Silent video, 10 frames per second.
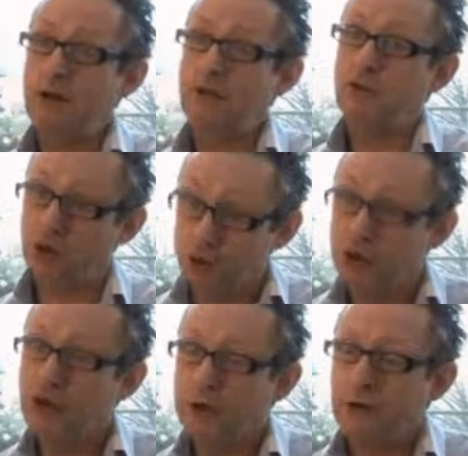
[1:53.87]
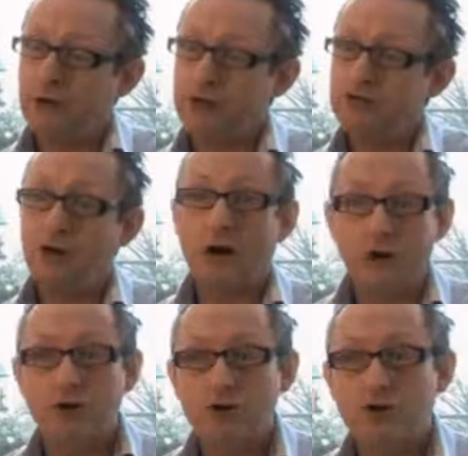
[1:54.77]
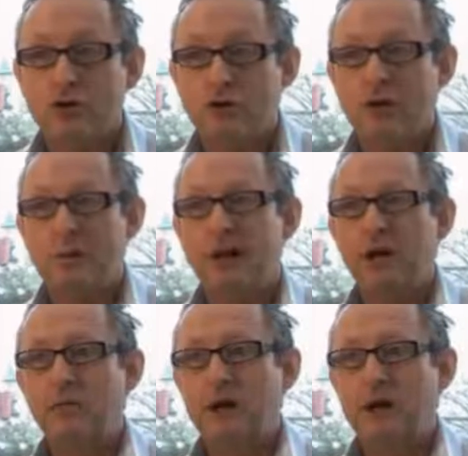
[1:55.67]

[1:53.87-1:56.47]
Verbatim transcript: But the good thing was that I could talk to Maggie